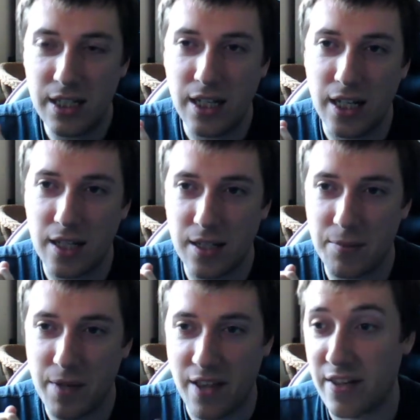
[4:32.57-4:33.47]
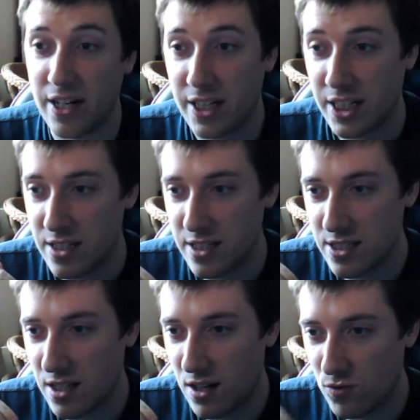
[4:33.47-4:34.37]
And then I can
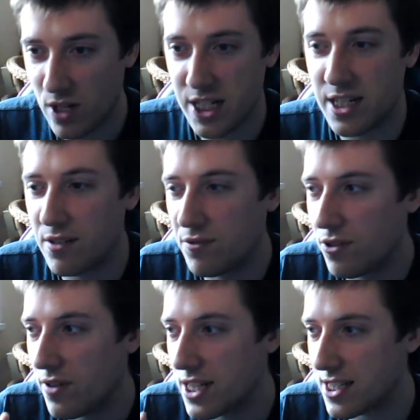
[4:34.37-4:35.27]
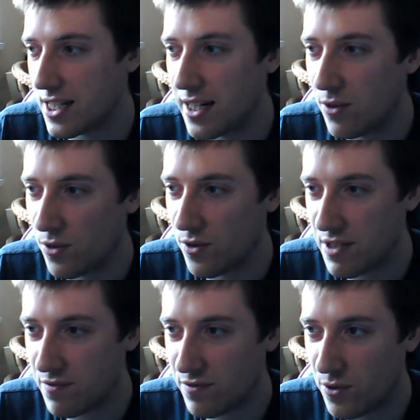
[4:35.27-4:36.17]
start writing for it, sending all the
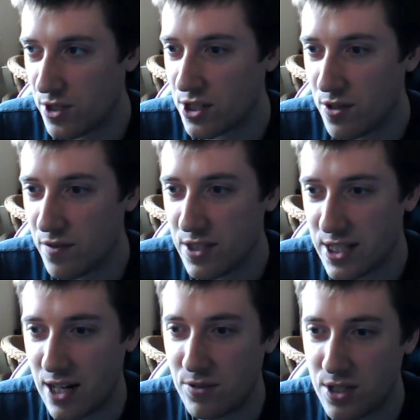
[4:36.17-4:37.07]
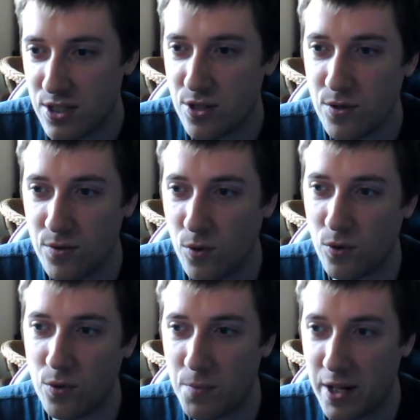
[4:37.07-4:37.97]
voiceovers out to
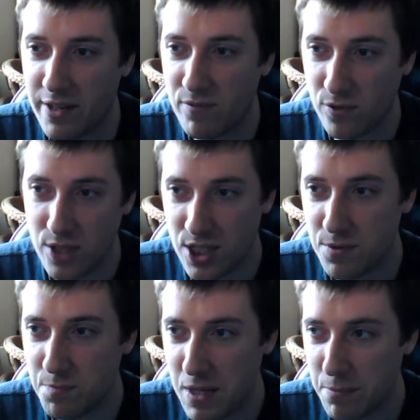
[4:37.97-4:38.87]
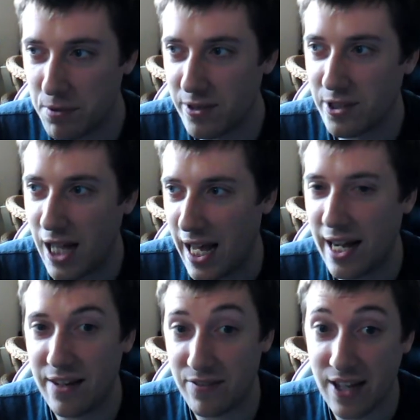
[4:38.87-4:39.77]
all my voice people,
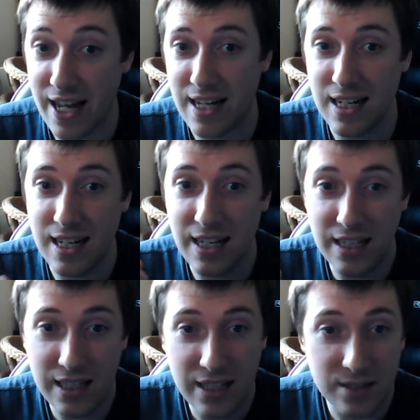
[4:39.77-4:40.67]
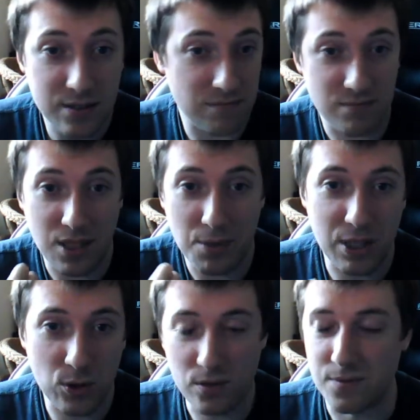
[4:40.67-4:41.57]
and then that'll be
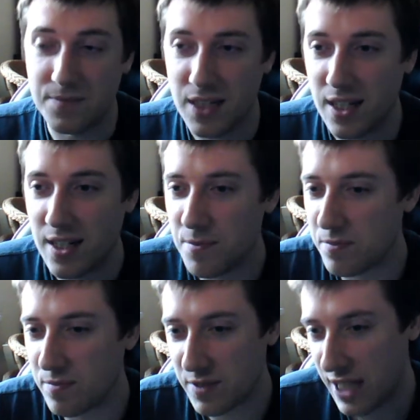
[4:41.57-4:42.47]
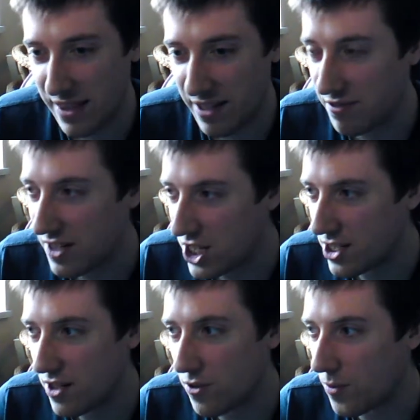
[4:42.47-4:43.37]
cool. Get that finished
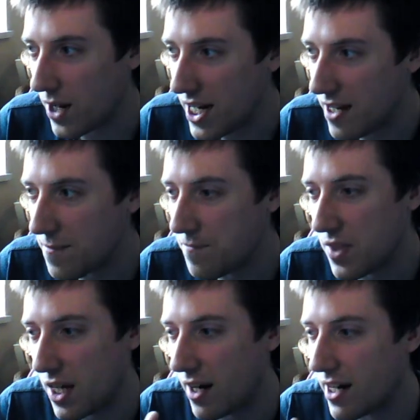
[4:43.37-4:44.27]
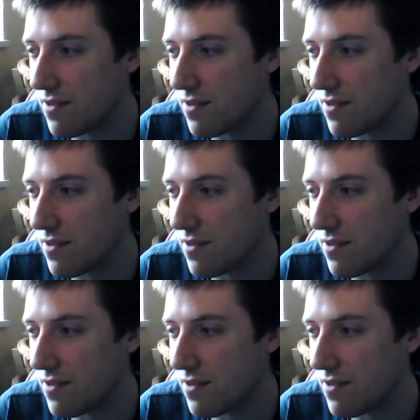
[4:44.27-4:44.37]
out of the way. I'm